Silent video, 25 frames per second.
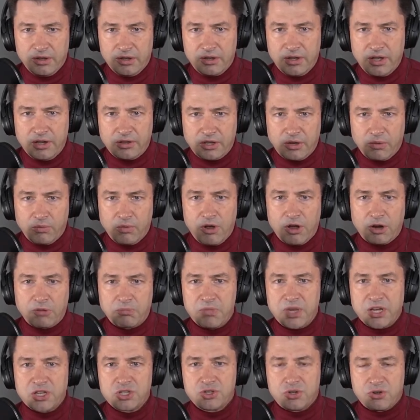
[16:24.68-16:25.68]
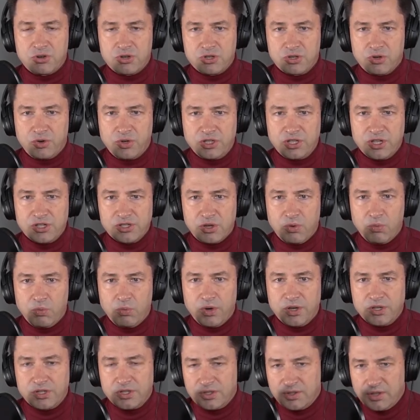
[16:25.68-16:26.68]
at the wrong mixture, so it doesn't
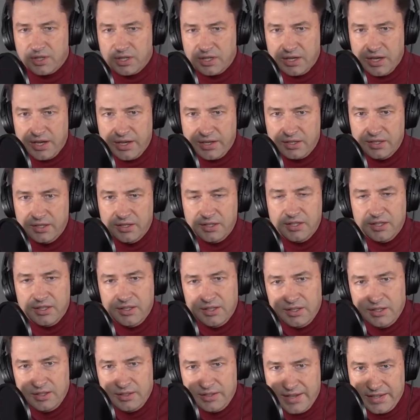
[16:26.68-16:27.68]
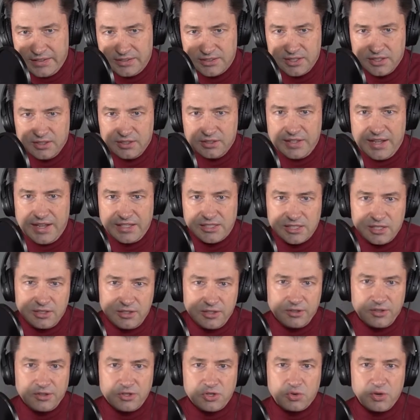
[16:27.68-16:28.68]
want to ignite. That's a
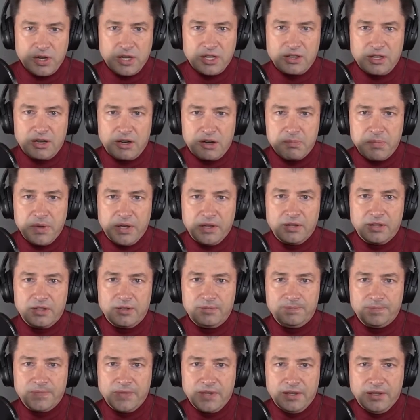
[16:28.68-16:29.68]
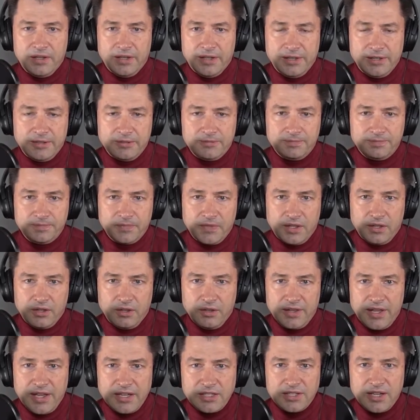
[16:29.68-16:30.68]
little trick there, but
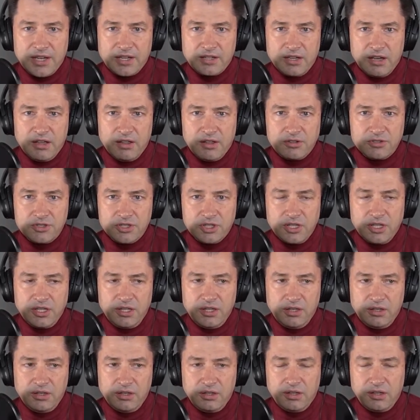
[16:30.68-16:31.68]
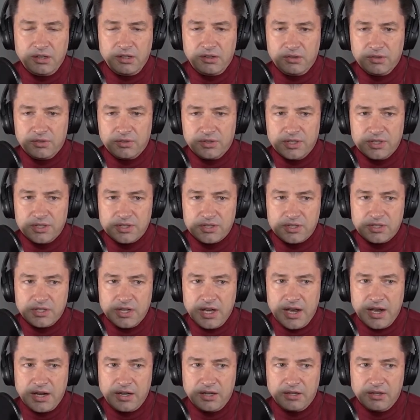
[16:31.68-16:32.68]
that technology is
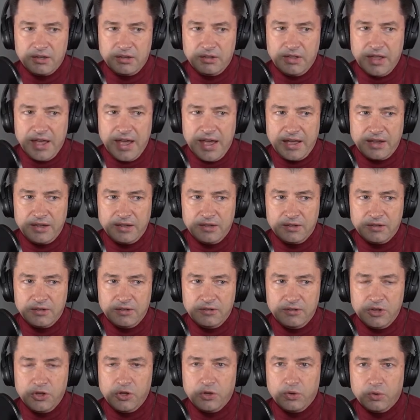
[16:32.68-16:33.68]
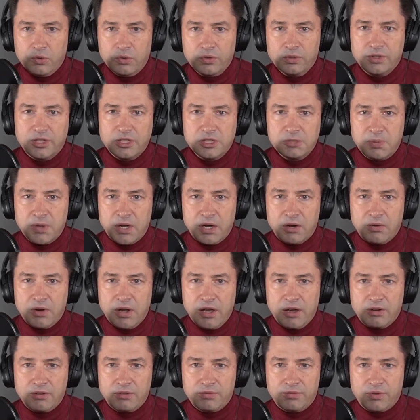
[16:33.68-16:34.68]
not that new. It's been
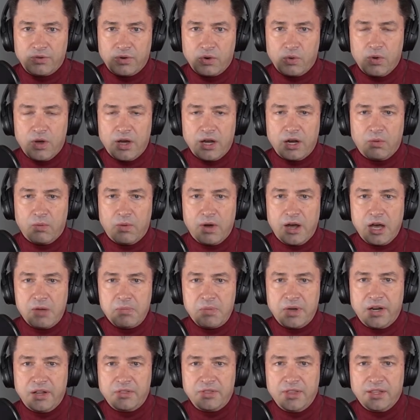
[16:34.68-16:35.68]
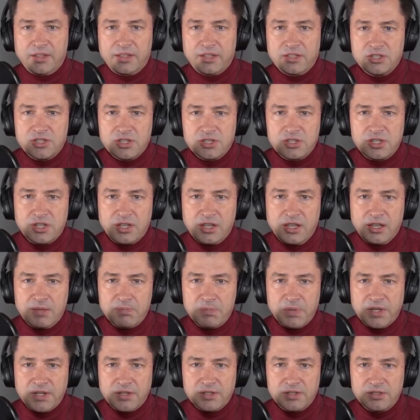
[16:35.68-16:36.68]
around for quite a while, but I think it's just the
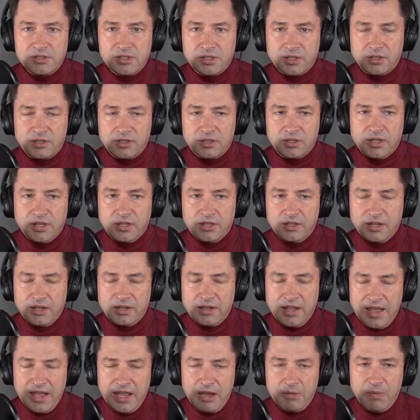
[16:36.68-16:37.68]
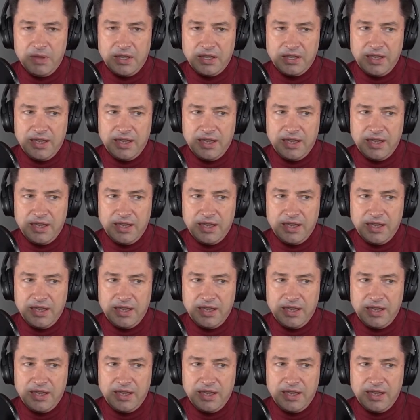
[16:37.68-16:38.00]
impetus that hey, we